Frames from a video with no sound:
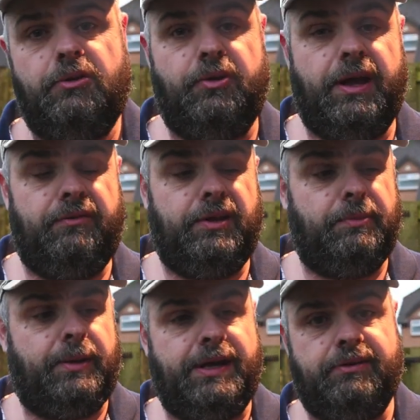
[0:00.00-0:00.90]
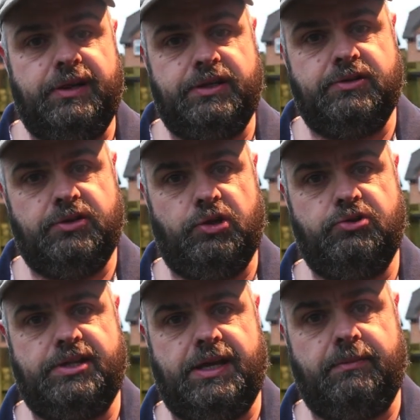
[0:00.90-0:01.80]
whatever your partner is,
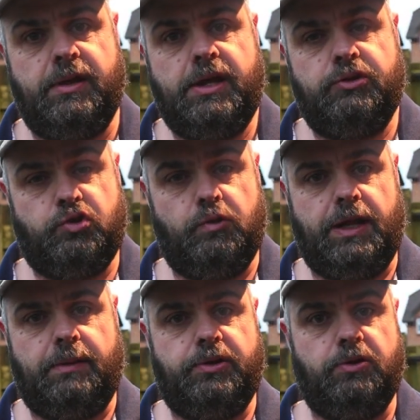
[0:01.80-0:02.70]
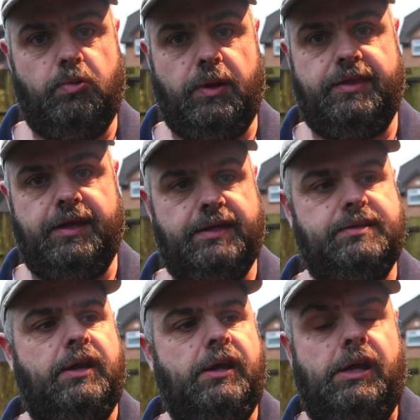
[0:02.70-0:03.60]
use them to help you with
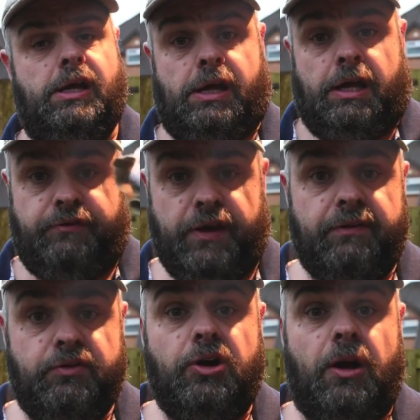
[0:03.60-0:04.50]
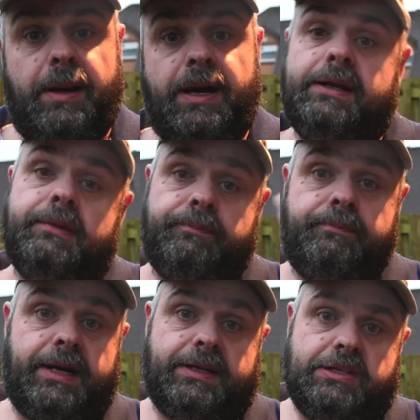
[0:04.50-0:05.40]
this. If you haven't got a partner,
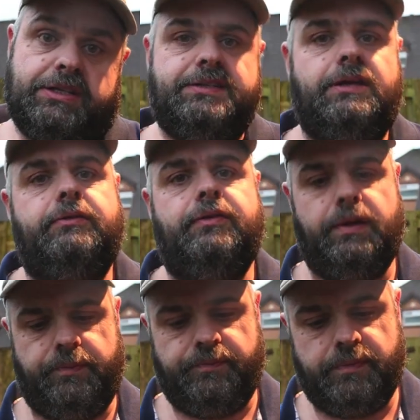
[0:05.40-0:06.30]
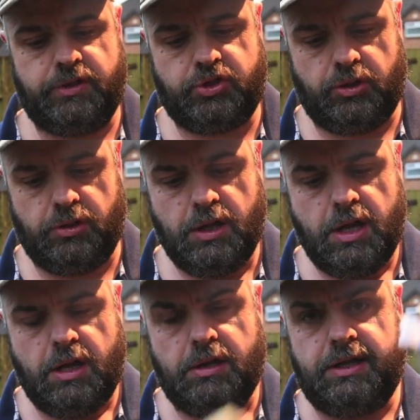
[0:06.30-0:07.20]
practice yourself. So
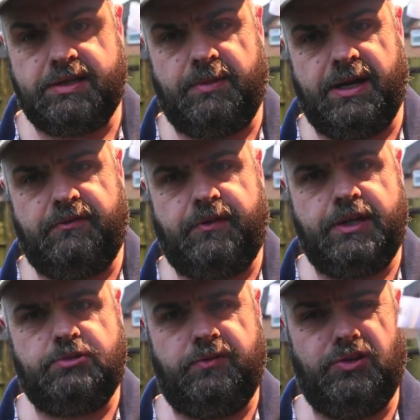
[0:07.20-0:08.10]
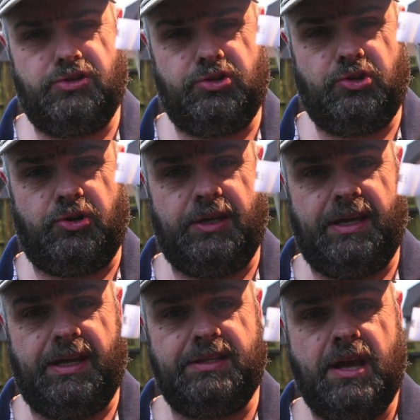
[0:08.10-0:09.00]
that's my advice with using
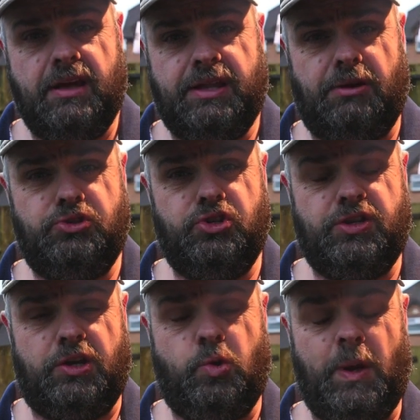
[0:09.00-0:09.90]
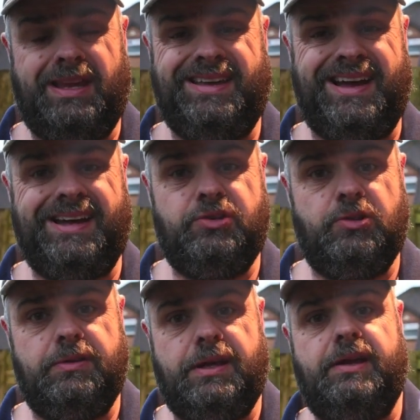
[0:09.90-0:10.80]
tourniquets. That was just a quick guide
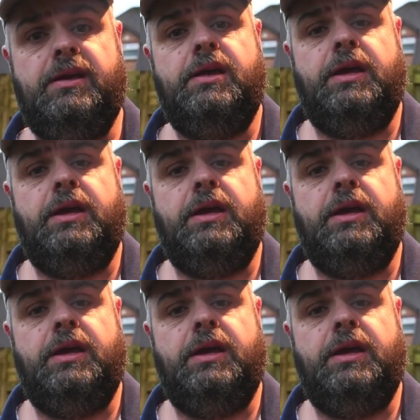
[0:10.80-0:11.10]
to that.